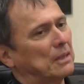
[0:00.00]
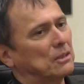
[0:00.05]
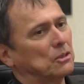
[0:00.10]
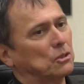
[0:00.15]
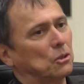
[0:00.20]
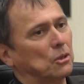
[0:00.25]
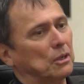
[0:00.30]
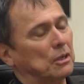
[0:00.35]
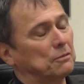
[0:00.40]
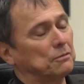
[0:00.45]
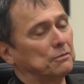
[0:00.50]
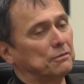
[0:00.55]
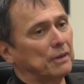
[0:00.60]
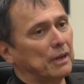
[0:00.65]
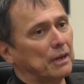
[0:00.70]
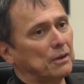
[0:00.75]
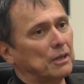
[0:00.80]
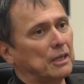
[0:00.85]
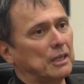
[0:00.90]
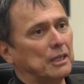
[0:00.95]
So a
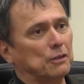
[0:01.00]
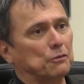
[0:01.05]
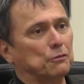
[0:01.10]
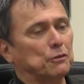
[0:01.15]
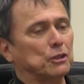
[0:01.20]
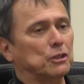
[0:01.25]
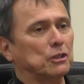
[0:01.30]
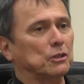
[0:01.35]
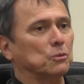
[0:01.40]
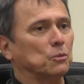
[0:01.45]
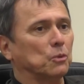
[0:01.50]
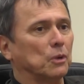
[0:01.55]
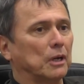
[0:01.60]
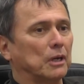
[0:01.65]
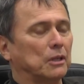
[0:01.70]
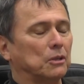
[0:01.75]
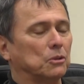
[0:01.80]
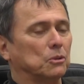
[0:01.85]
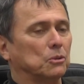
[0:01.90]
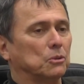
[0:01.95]
very inefficient
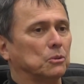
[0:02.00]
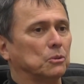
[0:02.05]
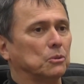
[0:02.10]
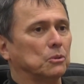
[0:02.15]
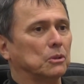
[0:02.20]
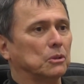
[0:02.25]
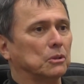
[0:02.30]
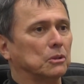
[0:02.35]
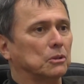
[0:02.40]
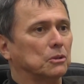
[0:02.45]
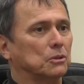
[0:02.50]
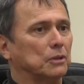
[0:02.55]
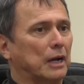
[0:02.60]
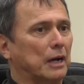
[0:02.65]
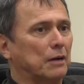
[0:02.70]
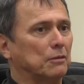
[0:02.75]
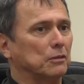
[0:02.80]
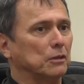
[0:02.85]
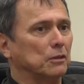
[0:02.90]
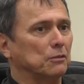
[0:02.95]
way to
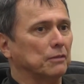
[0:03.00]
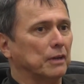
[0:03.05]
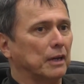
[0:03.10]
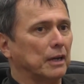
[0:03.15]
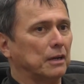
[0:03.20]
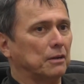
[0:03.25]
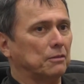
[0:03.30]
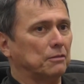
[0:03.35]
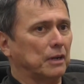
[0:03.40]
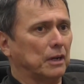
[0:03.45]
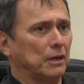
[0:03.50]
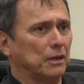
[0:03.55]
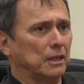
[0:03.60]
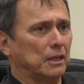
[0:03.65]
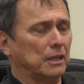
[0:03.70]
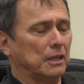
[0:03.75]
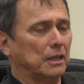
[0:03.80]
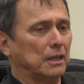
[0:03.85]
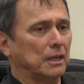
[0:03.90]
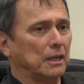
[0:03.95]
travel, very,
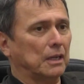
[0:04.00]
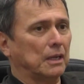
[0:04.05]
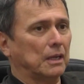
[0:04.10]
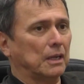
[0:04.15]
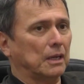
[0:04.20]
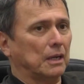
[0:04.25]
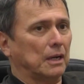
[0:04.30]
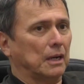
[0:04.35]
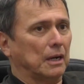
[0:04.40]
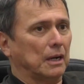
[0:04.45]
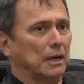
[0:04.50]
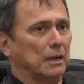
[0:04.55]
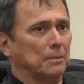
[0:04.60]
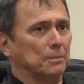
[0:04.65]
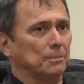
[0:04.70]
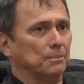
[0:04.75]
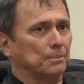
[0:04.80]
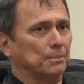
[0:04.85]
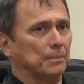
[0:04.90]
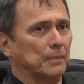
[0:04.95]
very
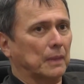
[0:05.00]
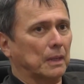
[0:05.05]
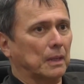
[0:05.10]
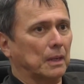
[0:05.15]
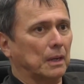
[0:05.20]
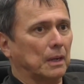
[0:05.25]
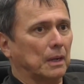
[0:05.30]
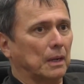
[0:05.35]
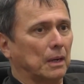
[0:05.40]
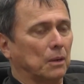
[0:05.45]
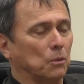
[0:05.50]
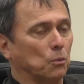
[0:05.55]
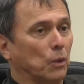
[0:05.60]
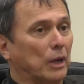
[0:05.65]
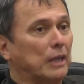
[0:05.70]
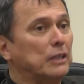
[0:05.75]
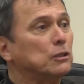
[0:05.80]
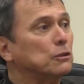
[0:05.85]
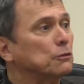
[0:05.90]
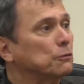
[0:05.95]
um, uh,
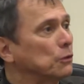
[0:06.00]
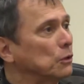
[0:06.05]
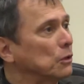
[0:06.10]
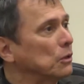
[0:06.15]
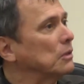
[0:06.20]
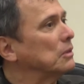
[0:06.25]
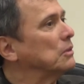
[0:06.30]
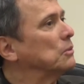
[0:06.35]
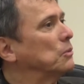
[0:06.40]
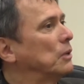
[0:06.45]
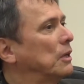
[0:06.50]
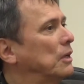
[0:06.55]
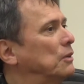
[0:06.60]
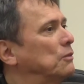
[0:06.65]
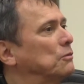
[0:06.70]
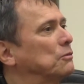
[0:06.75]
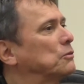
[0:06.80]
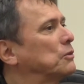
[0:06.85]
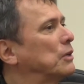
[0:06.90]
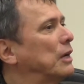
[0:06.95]
wasteful way
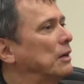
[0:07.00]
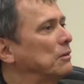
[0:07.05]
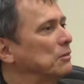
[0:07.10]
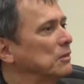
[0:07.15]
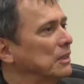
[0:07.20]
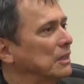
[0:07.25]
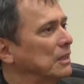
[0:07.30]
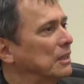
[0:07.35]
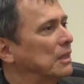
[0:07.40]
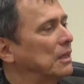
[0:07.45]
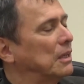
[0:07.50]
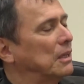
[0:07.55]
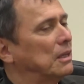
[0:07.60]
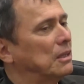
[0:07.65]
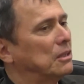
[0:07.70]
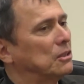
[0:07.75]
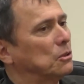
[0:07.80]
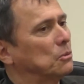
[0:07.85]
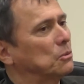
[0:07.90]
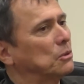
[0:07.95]
of traveling.
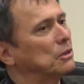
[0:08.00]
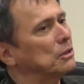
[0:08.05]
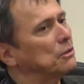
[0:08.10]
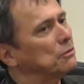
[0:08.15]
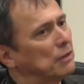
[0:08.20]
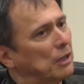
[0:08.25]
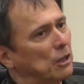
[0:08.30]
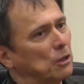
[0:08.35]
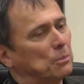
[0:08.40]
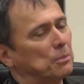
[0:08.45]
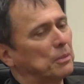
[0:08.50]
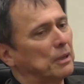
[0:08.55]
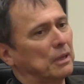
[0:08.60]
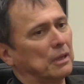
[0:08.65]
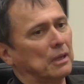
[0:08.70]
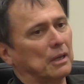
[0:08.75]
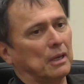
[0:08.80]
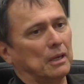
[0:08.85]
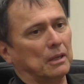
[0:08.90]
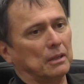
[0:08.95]
So we're
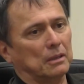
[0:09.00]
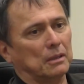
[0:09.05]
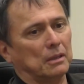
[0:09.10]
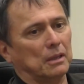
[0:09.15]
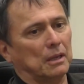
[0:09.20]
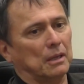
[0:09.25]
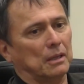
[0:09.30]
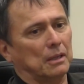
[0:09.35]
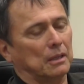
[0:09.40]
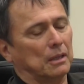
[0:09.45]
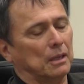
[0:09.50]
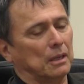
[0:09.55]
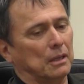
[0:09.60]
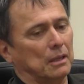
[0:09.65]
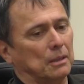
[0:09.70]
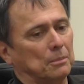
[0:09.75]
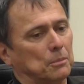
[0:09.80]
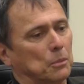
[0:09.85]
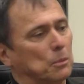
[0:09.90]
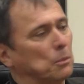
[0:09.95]
developing a,
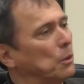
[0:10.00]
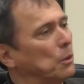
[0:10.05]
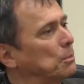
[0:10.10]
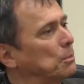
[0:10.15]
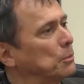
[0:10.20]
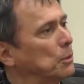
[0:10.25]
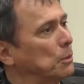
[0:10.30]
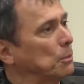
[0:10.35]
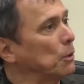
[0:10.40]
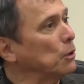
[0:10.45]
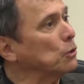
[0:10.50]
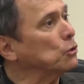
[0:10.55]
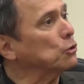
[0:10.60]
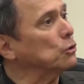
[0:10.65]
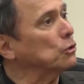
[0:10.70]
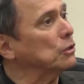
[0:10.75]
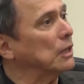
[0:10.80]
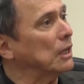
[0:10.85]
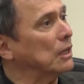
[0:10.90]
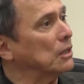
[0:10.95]
a, a
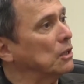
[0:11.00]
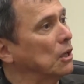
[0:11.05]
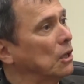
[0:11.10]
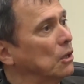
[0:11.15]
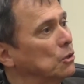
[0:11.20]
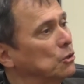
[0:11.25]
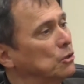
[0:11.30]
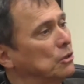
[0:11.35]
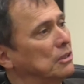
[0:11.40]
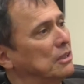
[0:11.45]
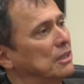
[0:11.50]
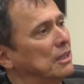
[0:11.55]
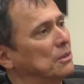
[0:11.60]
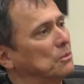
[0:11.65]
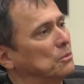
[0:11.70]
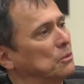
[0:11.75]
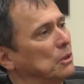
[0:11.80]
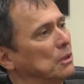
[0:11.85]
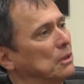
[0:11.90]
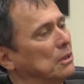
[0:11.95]
propulsion technology
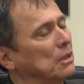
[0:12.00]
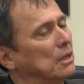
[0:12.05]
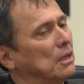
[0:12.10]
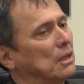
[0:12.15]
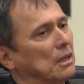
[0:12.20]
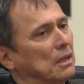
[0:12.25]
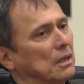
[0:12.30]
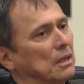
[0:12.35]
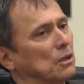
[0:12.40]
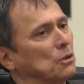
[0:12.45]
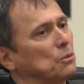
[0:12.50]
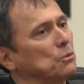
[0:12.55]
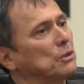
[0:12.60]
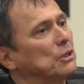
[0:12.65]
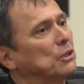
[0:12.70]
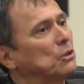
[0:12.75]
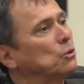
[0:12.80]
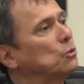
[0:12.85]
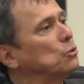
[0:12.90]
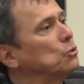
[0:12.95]
that will
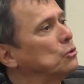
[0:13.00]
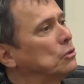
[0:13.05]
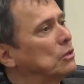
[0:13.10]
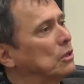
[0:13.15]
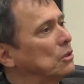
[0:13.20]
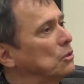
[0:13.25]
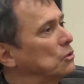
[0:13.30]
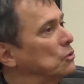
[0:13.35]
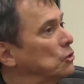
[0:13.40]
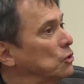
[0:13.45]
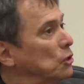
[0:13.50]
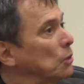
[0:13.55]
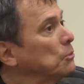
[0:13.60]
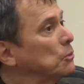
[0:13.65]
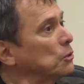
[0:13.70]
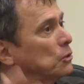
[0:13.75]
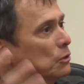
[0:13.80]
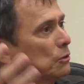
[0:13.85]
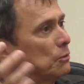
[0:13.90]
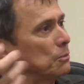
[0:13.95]
reduce the
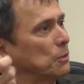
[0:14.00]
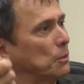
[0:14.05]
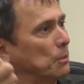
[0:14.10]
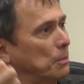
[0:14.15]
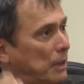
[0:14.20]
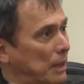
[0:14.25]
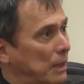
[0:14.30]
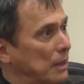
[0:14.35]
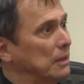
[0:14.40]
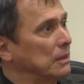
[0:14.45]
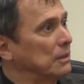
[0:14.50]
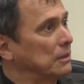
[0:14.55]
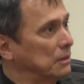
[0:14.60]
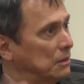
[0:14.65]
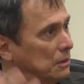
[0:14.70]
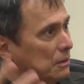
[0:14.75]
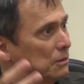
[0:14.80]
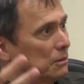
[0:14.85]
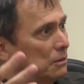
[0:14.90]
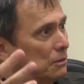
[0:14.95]
consumption of propellant,
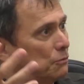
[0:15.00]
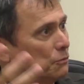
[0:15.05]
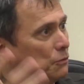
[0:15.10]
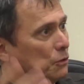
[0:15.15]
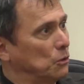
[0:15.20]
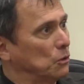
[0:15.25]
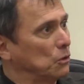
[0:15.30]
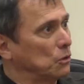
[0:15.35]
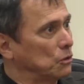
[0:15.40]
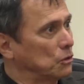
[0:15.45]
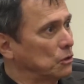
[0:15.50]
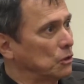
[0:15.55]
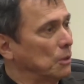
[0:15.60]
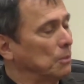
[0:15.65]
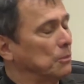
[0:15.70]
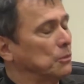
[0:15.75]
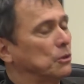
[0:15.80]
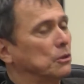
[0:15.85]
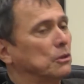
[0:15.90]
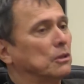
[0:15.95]
the fuel
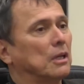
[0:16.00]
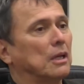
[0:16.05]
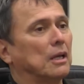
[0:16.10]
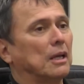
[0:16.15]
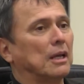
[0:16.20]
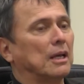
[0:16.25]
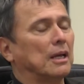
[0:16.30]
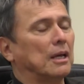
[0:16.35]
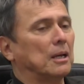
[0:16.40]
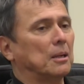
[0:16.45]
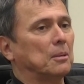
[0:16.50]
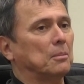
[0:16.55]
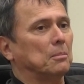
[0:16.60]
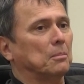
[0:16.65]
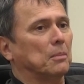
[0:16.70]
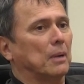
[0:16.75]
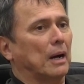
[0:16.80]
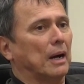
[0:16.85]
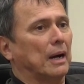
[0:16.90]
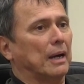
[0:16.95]
consumption,
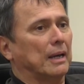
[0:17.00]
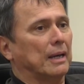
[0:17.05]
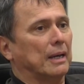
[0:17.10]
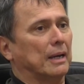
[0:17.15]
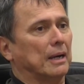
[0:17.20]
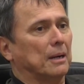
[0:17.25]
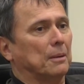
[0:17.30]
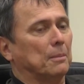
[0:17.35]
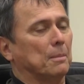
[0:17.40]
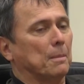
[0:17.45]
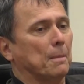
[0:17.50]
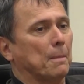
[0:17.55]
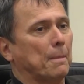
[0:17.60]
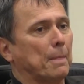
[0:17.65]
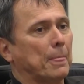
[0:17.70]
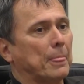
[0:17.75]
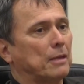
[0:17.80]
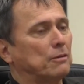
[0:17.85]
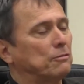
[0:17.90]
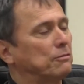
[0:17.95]
by um,
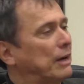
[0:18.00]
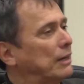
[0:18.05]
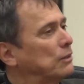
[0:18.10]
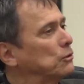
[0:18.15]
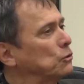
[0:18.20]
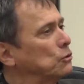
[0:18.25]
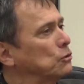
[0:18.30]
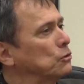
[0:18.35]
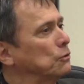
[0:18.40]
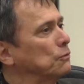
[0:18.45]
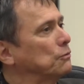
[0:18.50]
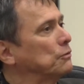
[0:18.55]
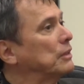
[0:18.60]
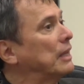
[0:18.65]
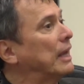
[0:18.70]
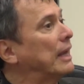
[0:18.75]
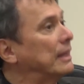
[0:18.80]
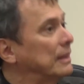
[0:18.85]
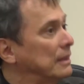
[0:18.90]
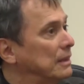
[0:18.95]
factors of
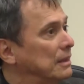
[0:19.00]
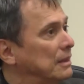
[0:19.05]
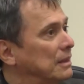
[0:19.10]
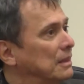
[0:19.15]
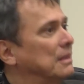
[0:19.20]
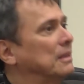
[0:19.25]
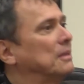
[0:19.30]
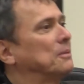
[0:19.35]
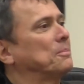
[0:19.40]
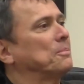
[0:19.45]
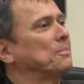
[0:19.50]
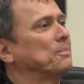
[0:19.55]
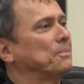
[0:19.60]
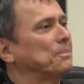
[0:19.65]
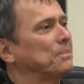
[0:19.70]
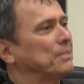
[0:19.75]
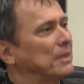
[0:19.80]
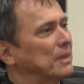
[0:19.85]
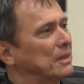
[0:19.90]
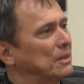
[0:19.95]
10.
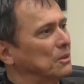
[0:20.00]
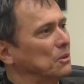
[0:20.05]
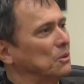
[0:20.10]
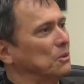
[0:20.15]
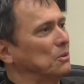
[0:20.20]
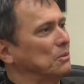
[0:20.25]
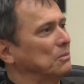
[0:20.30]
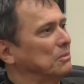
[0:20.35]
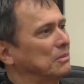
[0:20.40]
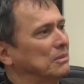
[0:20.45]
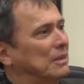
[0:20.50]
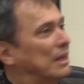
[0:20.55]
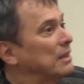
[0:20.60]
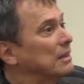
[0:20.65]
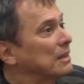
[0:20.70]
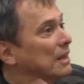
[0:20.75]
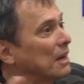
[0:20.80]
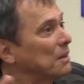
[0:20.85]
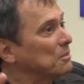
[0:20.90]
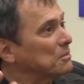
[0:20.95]
So
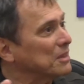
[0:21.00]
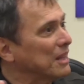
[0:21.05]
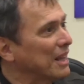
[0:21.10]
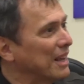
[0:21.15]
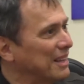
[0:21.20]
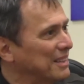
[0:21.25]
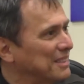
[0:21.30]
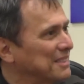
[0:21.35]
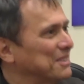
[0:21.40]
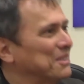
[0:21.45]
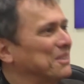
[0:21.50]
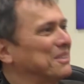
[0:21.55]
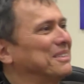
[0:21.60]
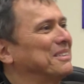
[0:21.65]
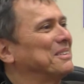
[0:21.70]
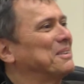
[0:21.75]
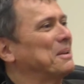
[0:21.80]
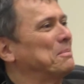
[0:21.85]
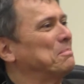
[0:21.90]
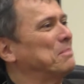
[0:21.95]
10 times less,
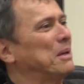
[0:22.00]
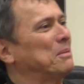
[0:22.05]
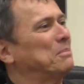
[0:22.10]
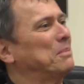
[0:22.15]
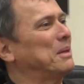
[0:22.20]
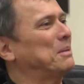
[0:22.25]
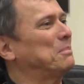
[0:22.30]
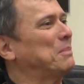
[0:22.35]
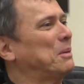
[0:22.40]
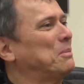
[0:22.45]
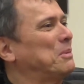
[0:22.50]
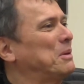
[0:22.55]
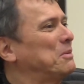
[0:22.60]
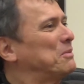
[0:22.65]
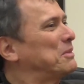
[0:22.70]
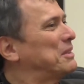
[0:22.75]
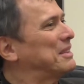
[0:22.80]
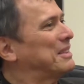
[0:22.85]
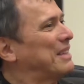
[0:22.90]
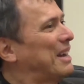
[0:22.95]
or maybe, maybe
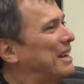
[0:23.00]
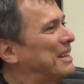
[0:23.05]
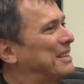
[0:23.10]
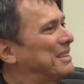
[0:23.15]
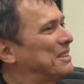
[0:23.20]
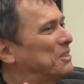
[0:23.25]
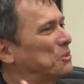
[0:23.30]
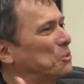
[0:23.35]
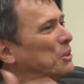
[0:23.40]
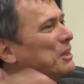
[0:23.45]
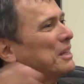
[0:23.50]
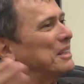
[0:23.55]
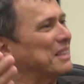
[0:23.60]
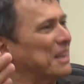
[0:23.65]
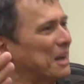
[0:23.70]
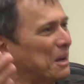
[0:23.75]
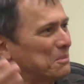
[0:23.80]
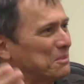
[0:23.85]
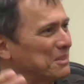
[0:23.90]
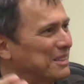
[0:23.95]
even 20
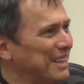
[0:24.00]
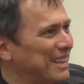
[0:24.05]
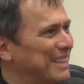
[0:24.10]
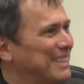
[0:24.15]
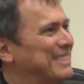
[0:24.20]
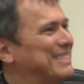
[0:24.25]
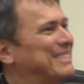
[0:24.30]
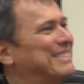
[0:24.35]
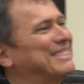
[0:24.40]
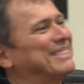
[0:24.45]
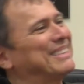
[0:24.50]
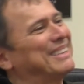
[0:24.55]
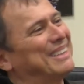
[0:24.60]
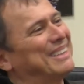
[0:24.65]
times less.